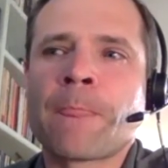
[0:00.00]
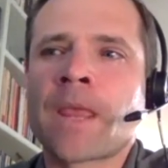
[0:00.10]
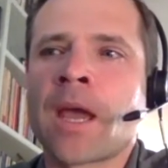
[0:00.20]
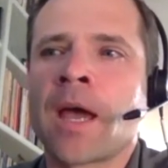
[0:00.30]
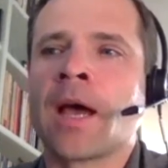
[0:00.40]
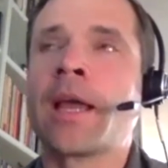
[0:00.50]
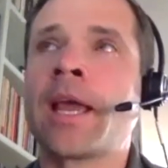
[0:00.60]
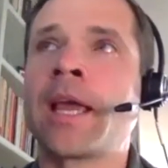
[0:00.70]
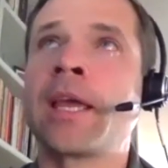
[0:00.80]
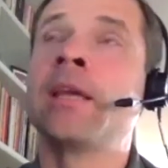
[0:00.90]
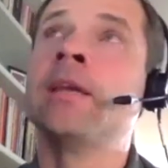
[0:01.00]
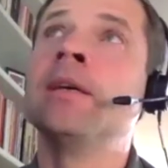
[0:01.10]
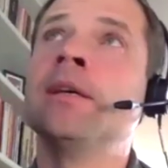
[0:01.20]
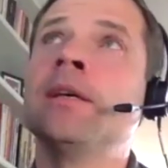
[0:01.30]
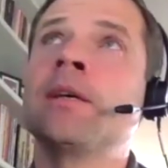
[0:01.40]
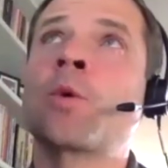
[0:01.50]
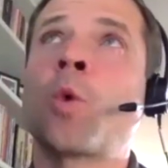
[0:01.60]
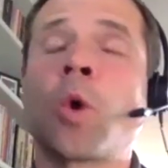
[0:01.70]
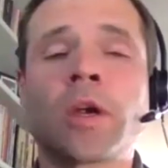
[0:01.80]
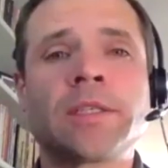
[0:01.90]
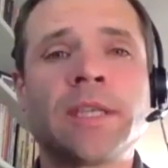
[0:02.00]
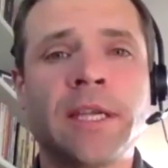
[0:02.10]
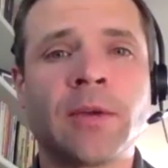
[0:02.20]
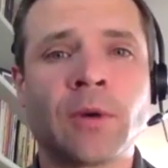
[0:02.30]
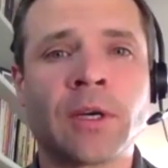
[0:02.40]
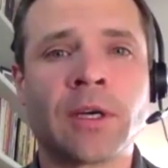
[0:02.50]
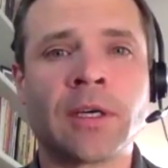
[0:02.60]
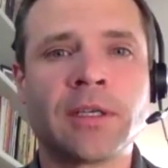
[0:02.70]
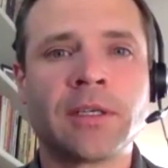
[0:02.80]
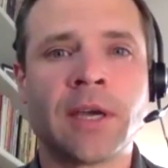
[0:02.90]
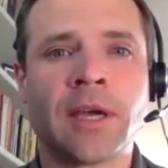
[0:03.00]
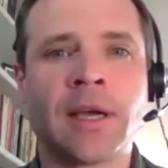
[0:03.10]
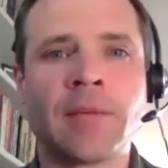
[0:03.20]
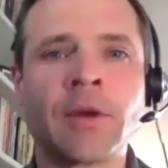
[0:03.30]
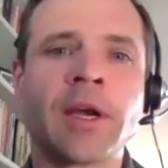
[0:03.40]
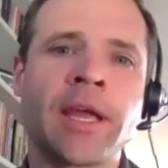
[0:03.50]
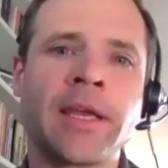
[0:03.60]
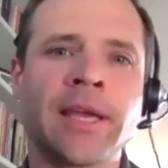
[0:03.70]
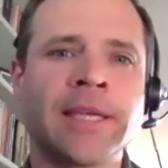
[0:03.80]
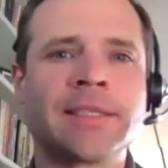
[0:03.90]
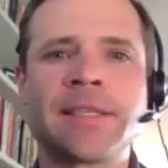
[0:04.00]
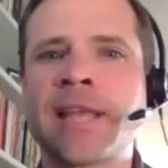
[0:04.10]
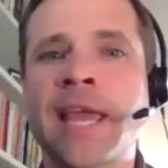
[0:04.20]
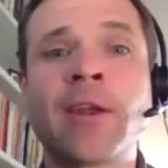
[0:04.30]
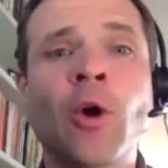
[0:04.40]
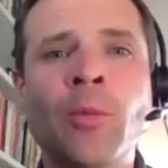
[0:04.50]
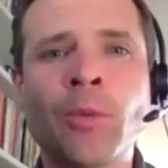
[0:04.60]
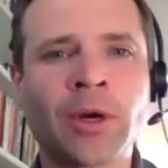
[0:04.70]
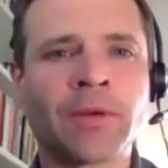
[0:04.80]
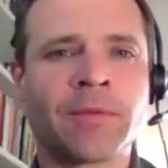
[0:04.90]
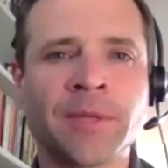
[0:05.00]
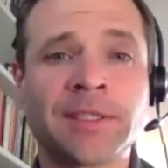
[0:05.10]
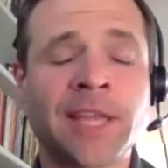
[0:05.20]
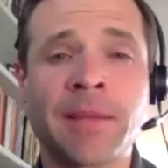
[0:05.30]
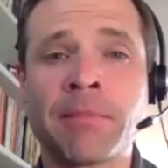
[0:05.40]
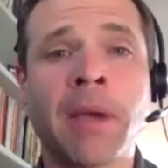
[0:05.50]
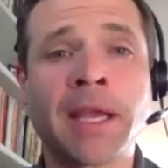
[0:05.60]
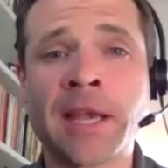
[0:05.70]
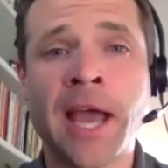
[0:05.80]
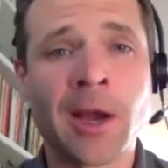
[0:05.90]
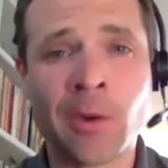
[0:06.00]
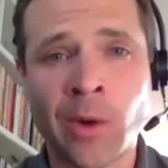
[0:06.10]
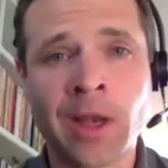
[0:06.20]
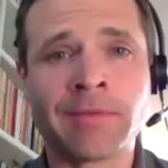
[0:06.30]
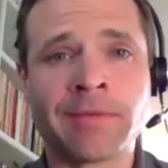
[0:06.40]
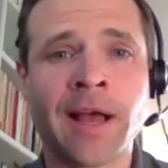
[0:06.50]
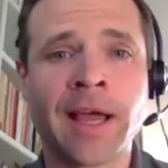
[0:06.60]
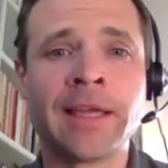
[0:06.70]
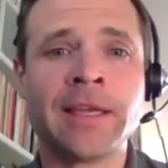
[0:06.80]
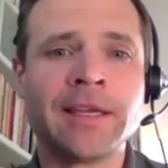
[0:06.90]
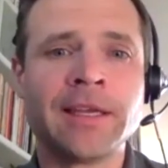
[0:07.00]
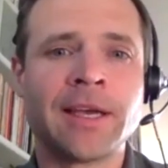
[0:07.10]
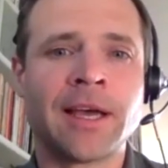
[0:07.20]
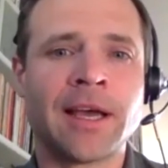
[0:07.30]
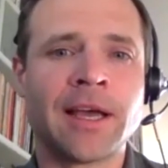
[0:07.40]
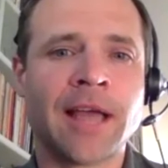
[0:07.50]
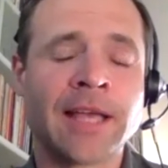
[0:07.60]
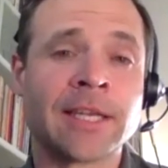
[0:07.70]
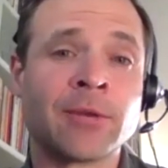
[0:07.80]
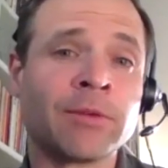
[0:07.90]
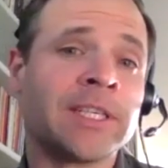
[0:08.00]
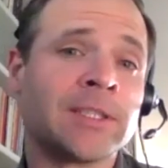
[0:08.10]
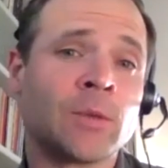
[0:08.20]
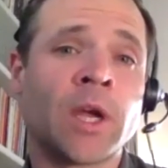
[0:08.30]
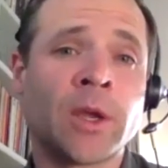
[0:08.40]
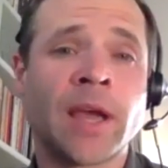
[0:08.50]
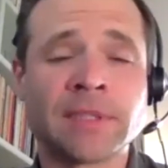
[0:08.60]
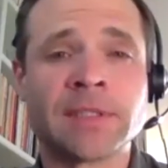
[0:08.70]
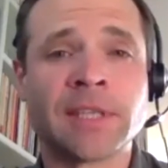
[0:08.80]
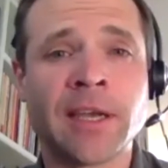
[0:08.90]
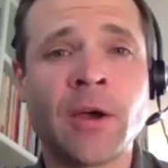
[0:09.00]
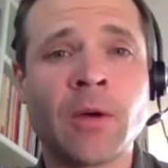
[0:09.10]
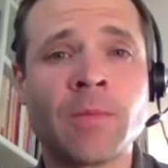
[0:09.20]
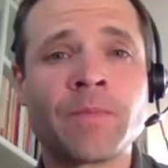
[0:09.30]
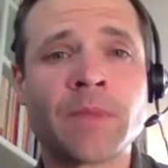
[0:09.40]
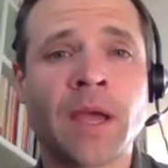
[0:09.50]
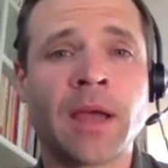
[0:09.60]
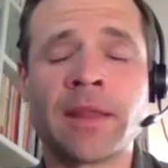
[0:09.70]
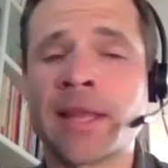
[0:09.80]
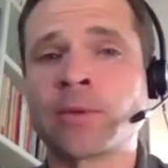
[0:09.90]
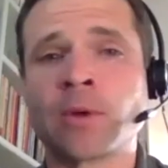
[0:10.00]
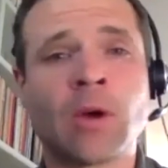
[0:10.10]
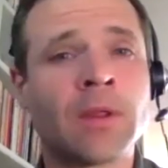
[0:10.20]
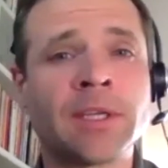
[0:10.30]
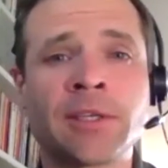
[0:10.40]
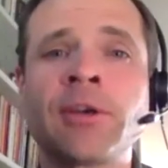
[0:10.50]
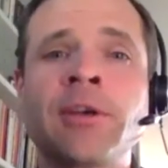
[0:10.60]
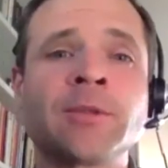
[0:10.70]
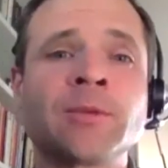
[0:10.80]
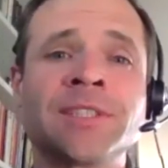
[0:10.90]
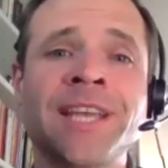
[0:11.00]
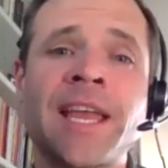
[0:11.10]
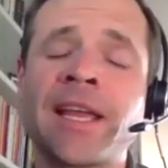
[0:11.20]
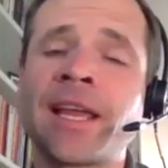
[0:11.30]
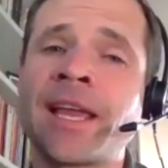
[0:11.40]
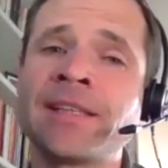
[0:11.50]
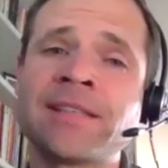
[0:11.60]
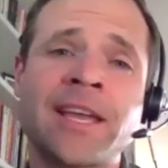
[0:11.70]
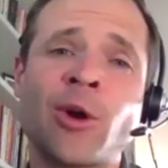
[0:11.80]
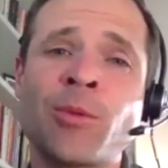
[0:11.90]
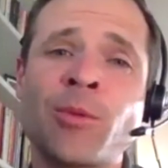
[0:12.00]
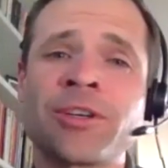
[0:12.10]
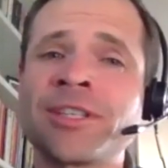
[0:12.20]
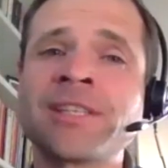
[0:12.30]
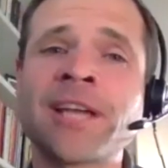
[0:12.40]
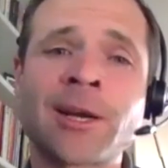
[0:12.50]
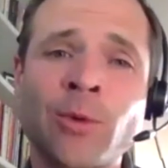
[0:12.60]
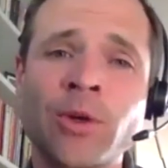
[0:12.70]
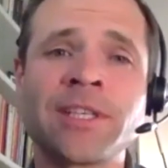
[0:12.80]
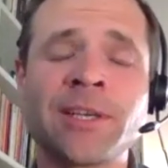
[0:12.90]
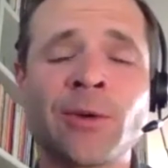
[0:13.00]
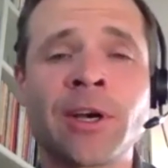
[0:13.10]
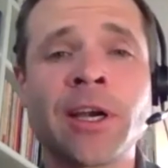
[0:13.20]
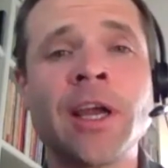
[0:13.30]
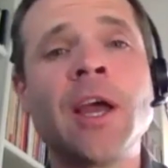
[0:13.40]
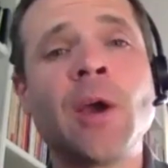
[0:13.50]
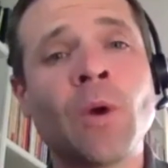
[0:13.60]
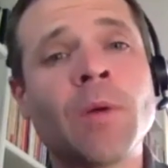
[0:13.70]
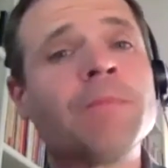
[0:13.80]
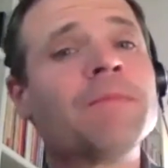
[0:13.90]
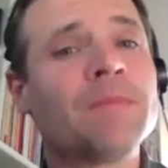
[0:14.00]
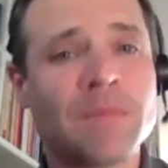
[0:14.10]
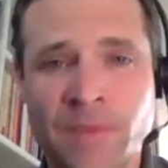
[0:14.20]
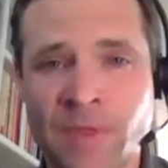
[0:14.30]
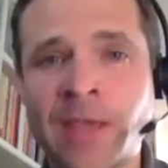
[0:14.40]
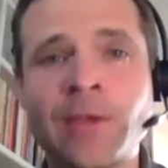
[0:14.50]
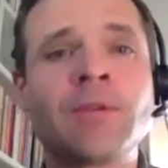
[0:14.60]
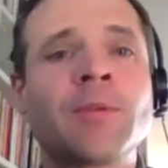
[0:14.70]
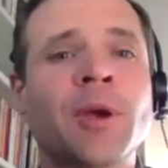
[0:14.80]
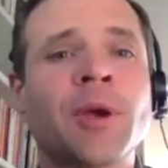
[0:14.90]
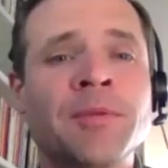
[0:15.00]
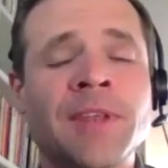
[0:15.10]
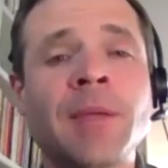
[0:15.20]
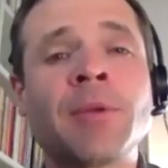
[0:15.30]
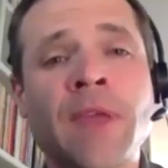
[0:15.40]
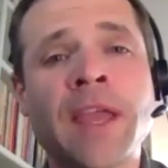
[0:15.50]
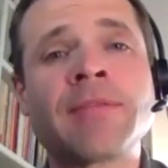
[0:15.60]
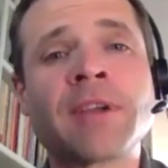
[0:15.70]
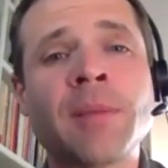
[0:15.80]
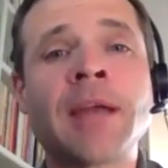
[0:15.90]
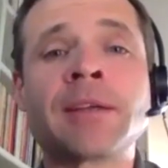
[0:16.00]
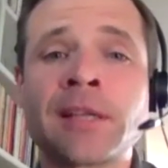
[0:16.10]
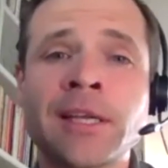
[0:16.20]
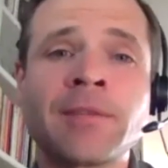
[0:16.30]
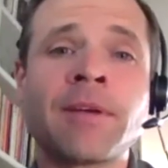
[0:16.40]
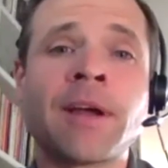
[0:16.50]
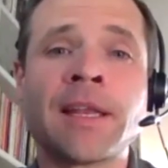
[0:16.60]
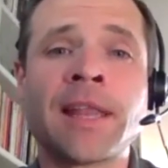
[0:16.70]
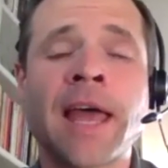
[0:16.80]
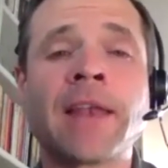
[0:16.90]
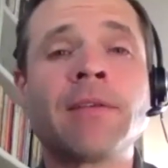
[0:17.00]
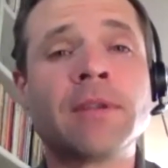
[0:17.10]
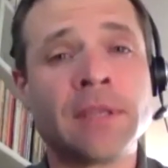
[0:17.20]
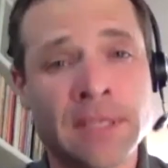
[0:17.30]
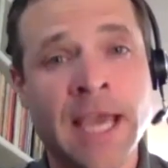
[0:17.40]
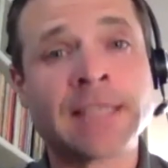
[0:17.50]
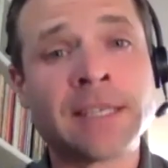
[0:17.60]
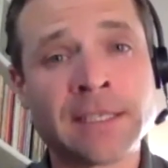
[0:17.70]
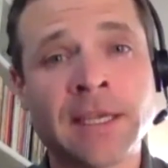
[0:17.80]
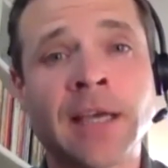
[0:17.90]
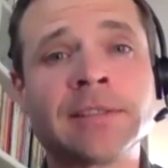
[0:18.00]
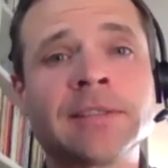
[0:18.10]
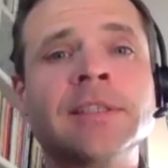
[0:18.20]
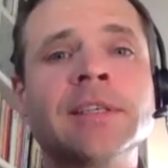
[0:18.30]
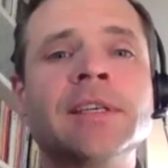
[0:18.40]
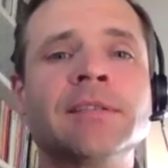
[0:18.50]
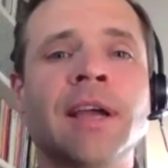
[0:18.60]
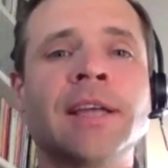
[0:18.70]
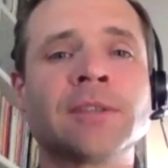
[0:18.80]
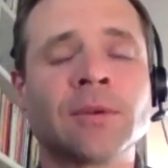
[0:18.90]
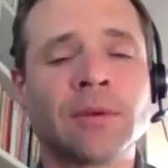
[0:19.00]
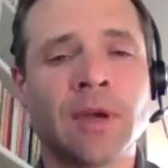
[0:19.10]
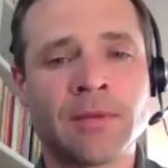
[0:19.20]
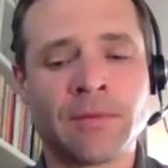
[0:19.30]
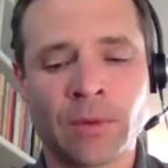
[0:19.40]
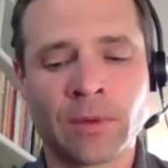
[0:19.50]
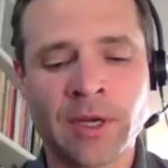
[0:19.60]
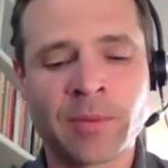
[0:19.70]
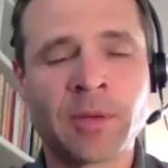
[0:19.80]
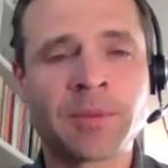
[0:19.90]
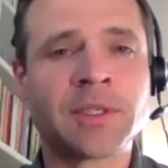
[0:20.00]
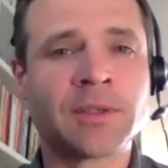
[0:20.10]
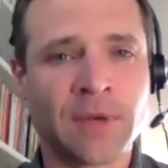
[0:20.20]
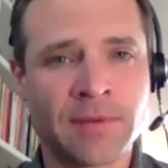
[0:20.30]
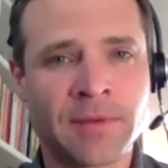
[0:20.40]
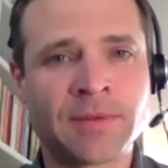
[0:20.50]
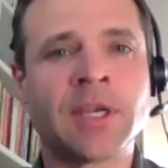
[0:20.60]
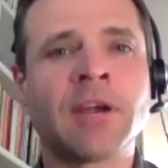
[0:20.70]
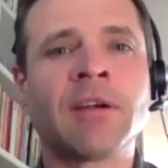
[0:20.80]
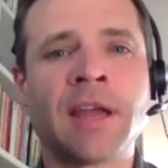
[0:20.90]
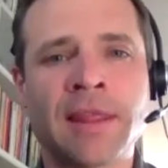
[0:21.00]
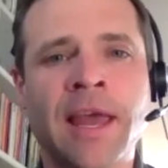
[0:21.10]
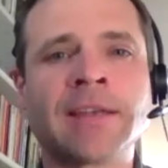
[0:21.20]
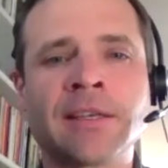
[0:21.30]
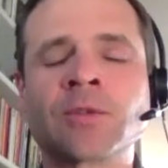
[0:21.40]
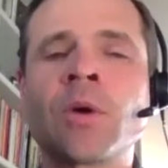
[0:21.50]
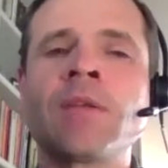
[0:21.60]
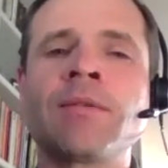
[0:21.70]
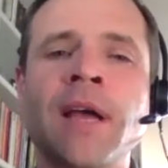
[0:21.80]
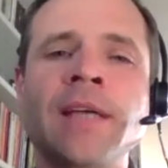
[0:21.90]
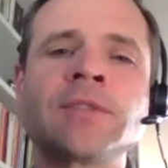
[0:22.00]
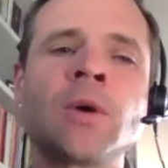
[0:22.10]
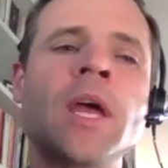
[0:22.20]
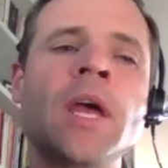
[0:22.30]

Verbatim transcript: uh, a quarantine order um, or a, a stay at home order from the state might not qualify uh, as a reason why you have to stay home. Uh, and that's what all the attorneys were saying. A stay at home order is not a quarantine order. Well, thank you, Department of Labor. They have come out and clarified that yes, it does. Right. Mm-hmm. So, uh, for their purposes, for FFCRA, that does qualify. So,